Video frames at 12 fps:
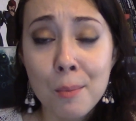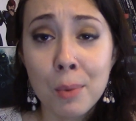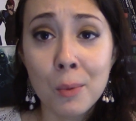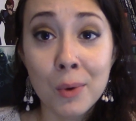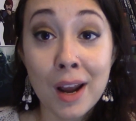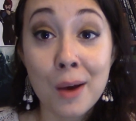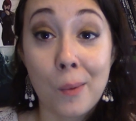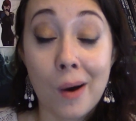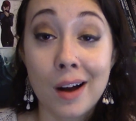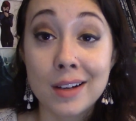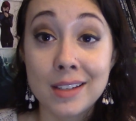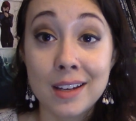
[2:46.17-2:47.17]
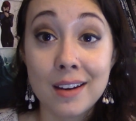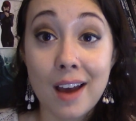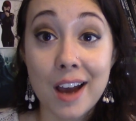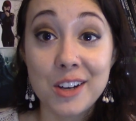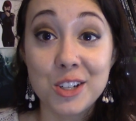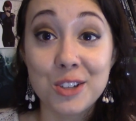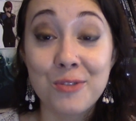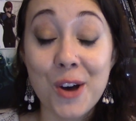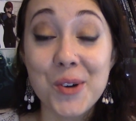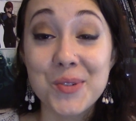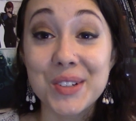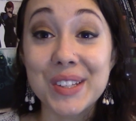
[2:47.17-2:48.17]
But when I walked in, I just
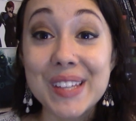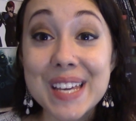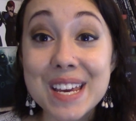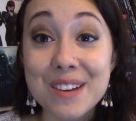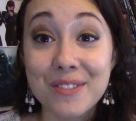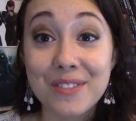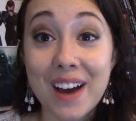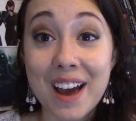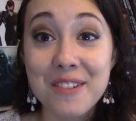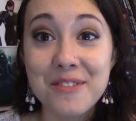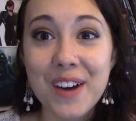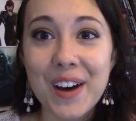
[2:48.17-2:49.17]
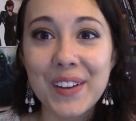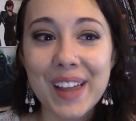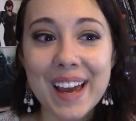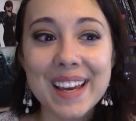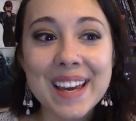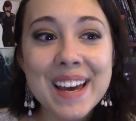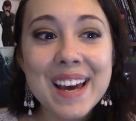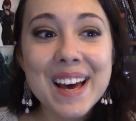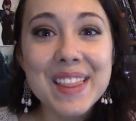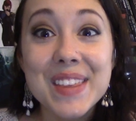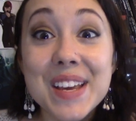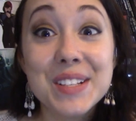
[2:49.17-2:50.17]
felt relief. I felt like
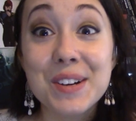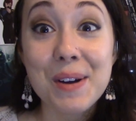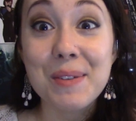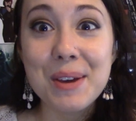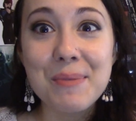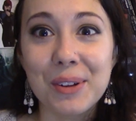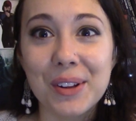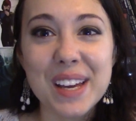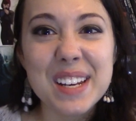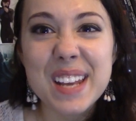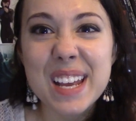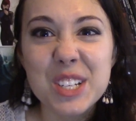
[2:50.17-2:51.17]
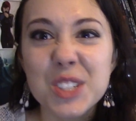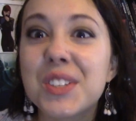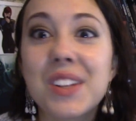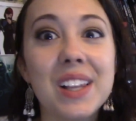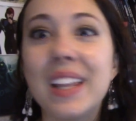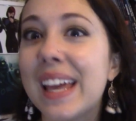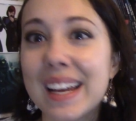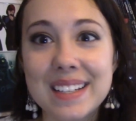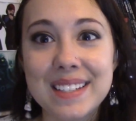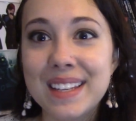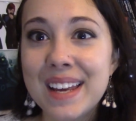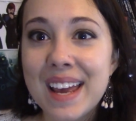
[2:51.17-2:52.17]
these are my people. It just
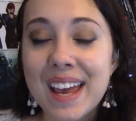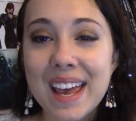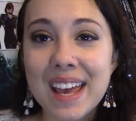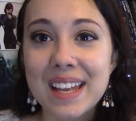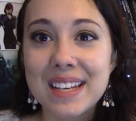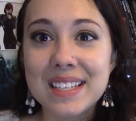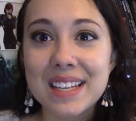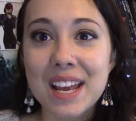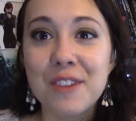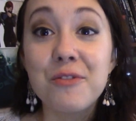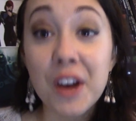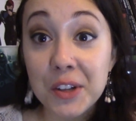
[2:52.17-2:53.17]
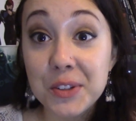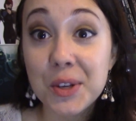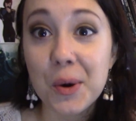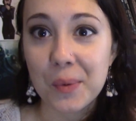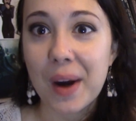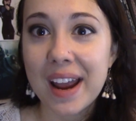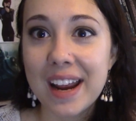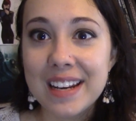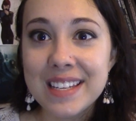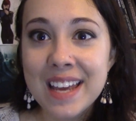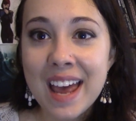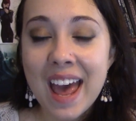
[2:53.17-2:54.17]
clicked. It felt so right.